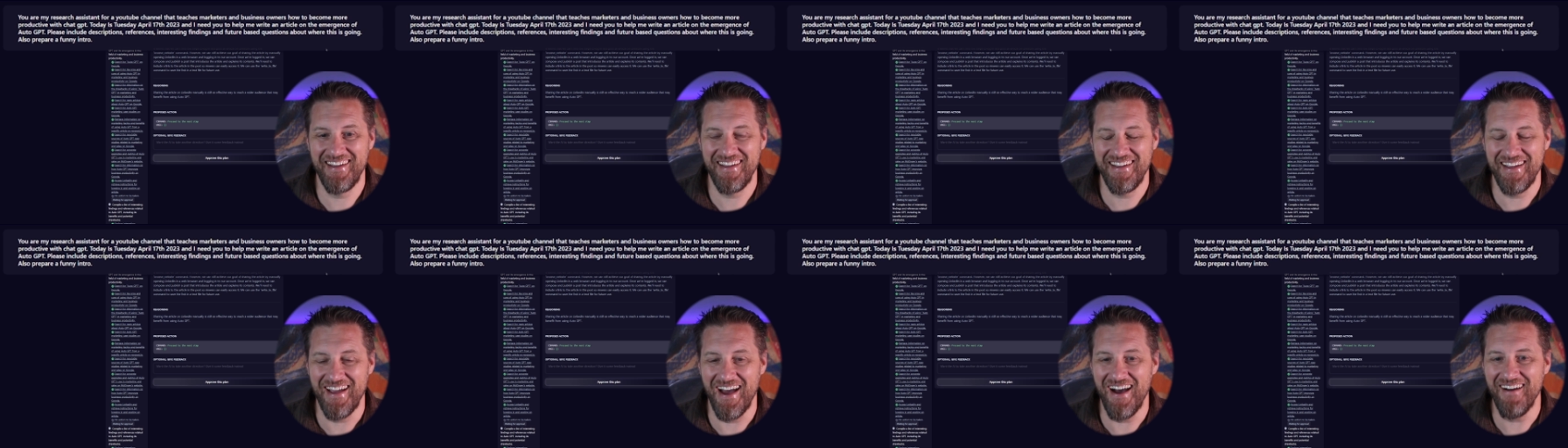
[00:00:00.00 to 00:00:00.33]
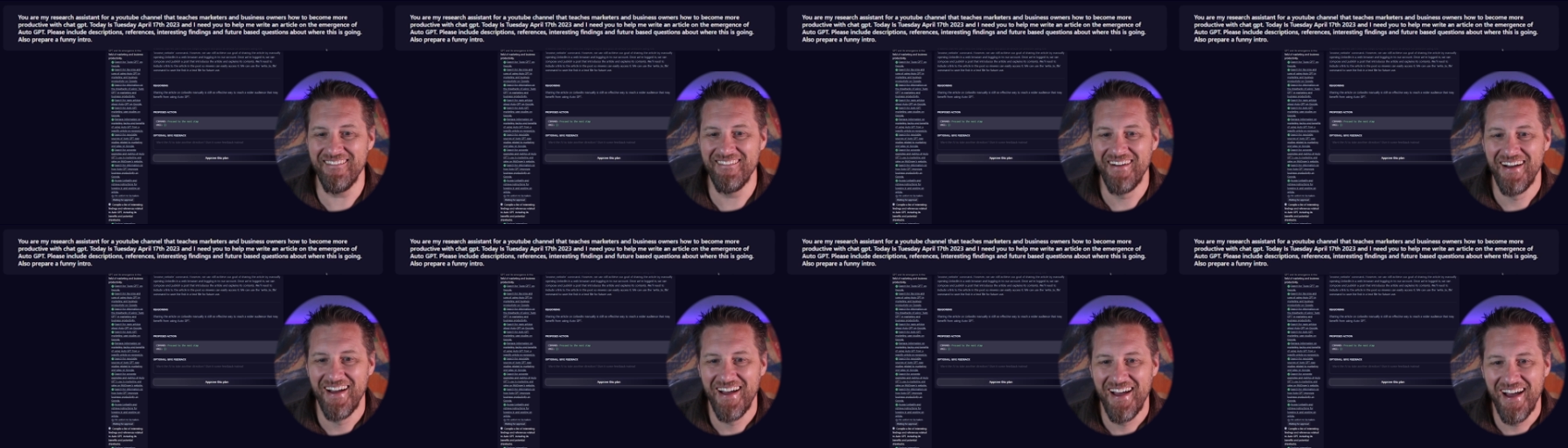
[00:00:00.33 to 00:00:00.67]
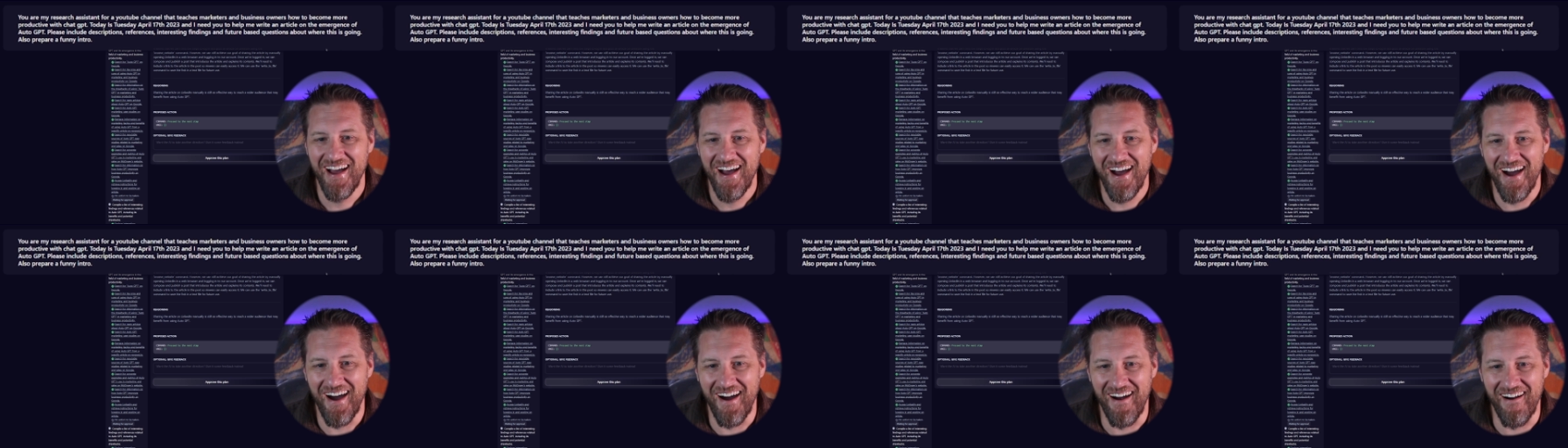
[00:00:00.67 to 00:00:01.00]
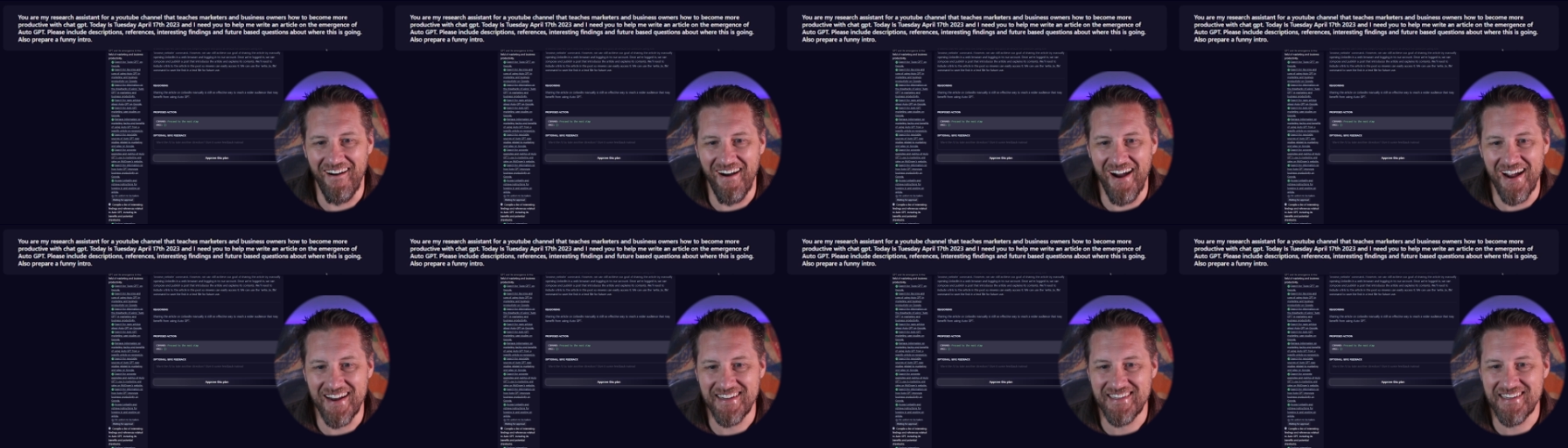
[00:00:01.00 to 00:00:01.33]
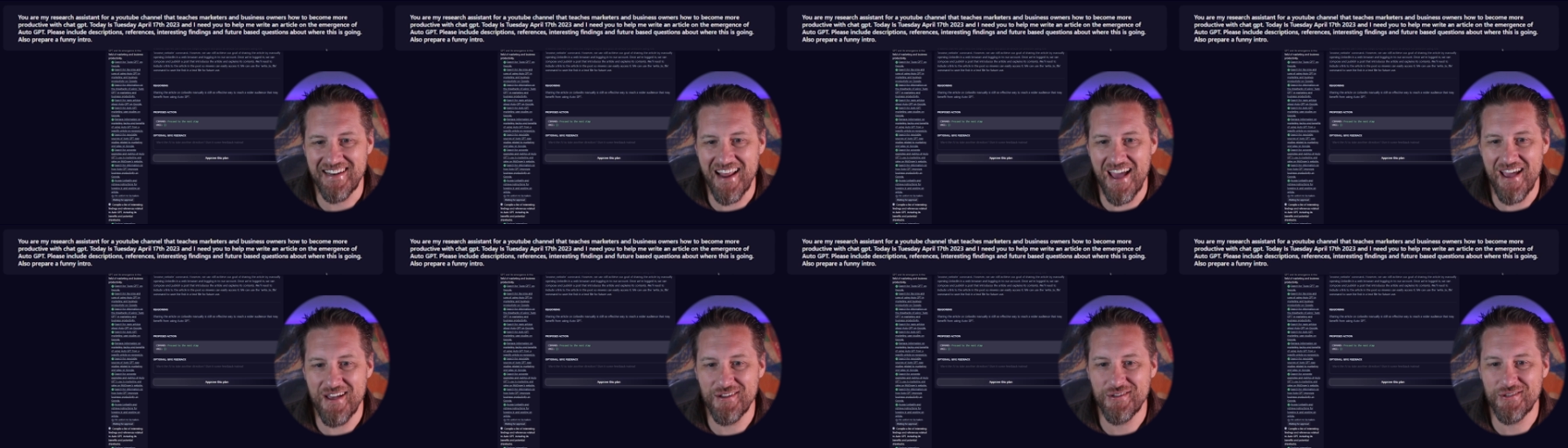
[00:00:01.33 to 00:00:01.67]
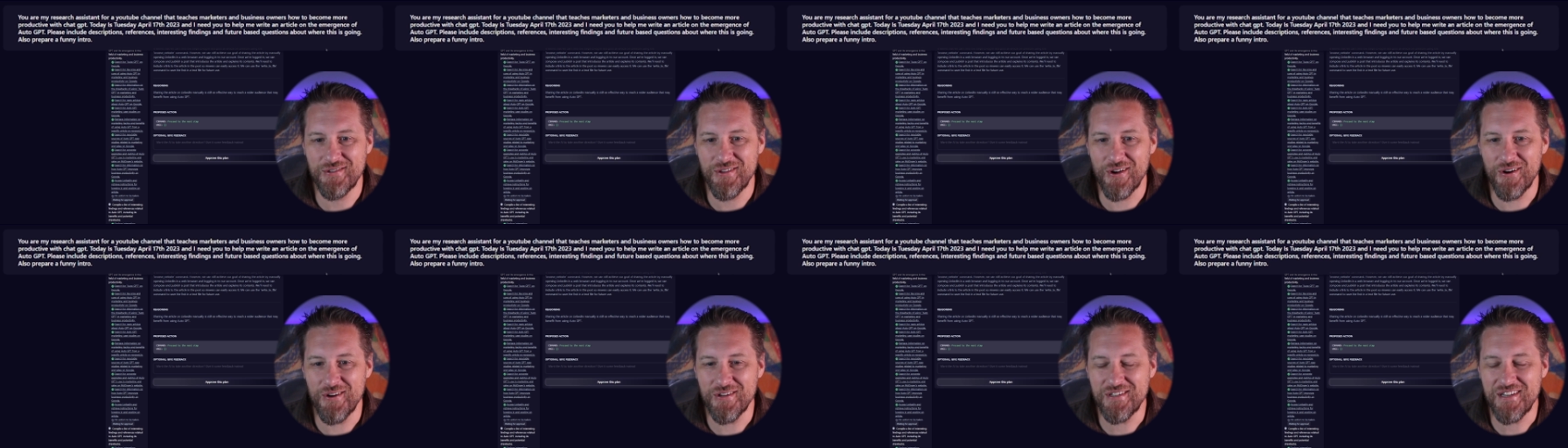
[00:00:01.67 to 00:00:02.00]
Yep, all right, today is
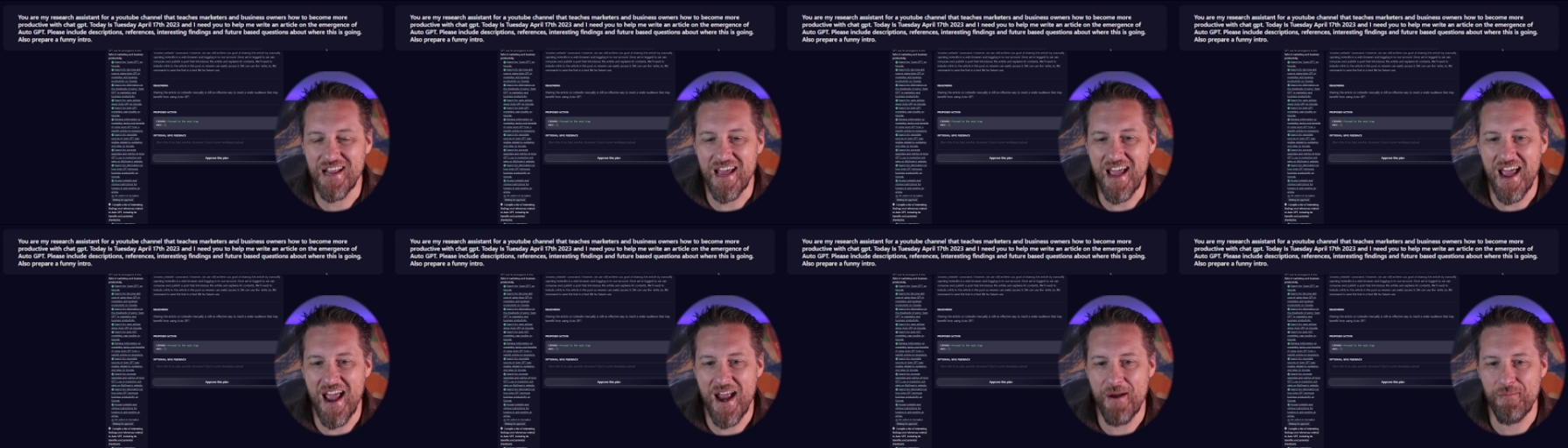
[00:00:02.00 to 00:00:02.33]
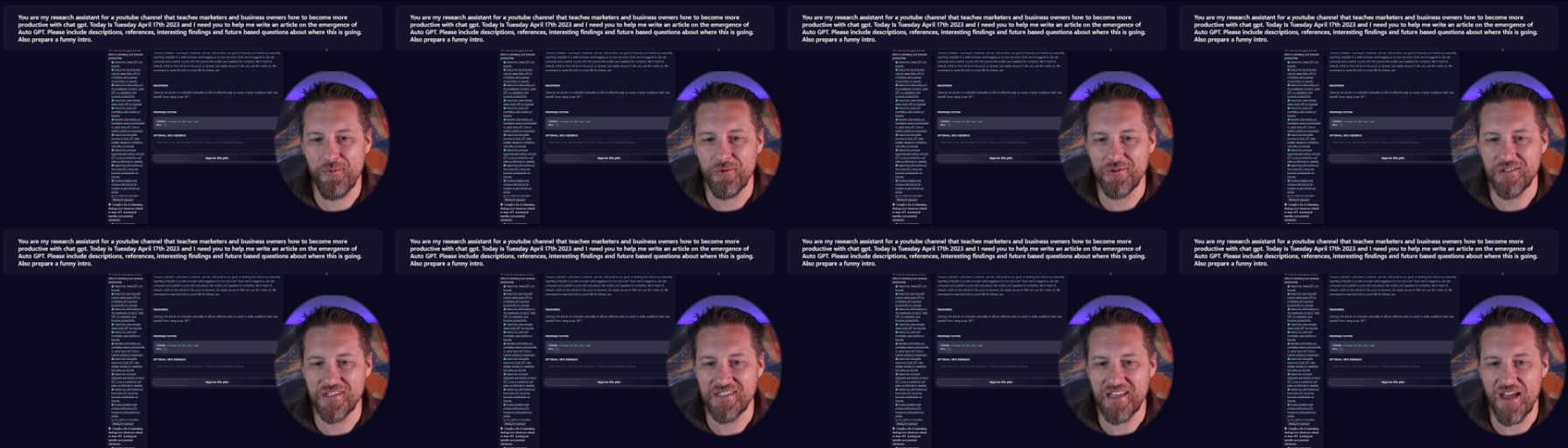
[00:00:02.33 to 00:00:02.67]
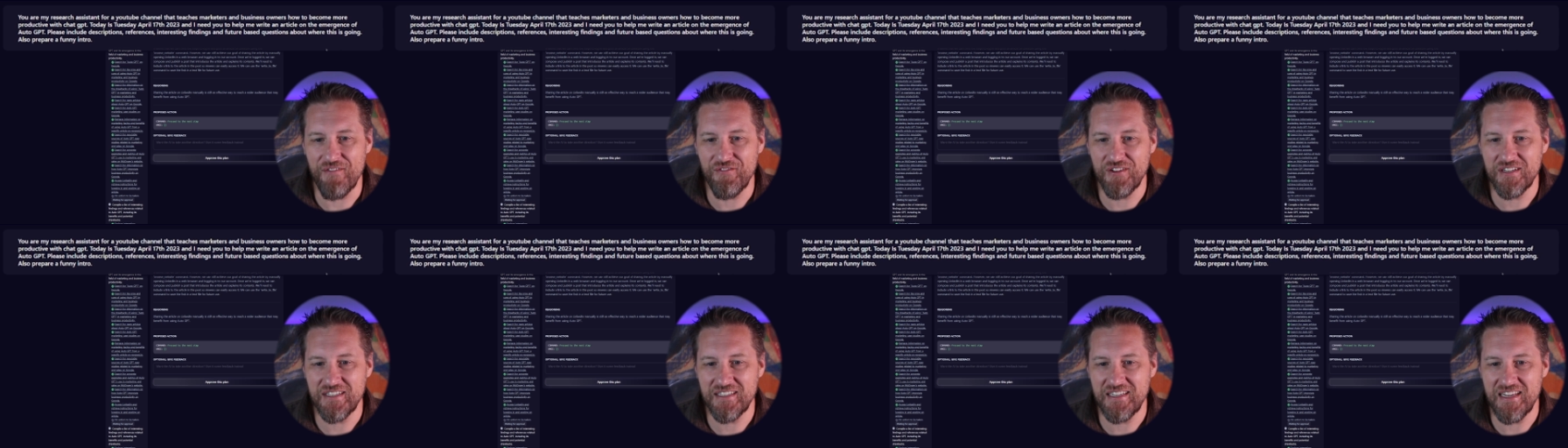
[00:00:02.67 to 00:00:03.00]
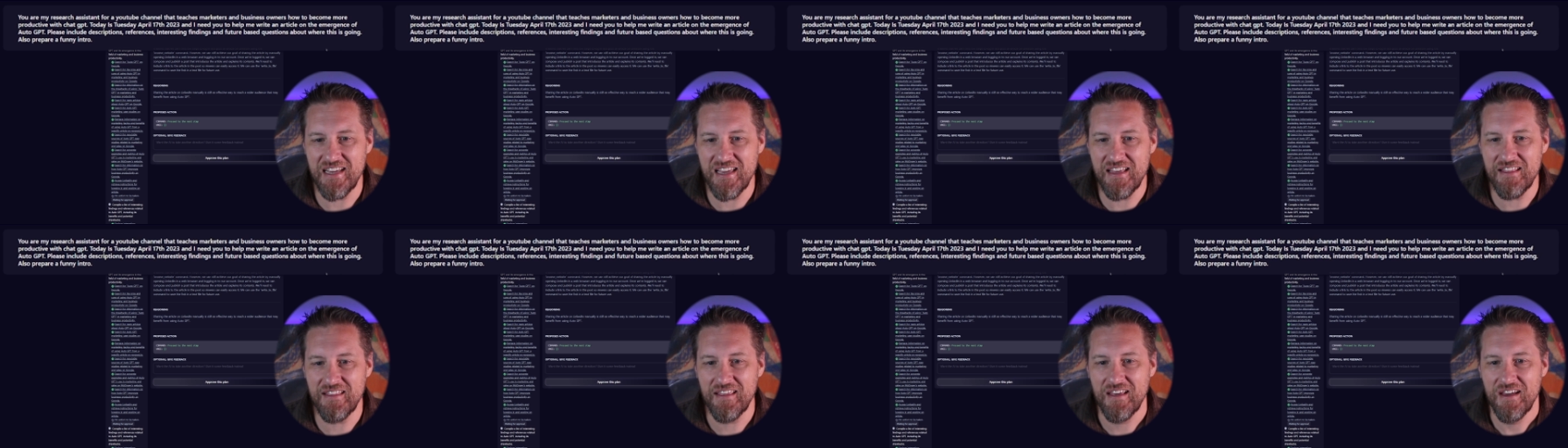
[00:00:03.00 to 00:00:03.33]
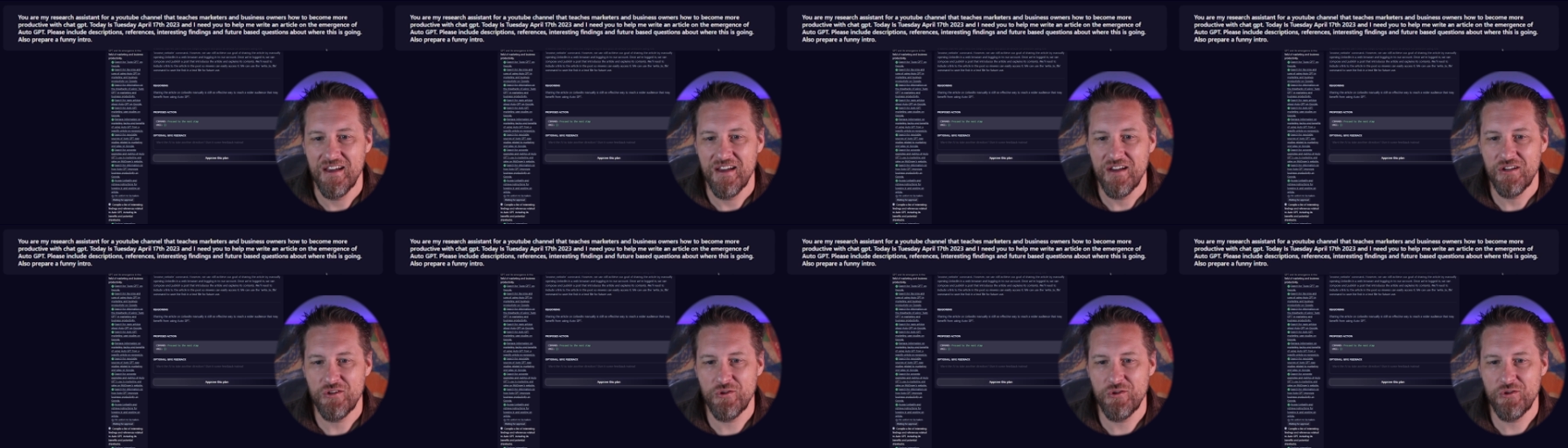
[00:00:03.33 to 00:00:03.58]
Thursday, April 17th,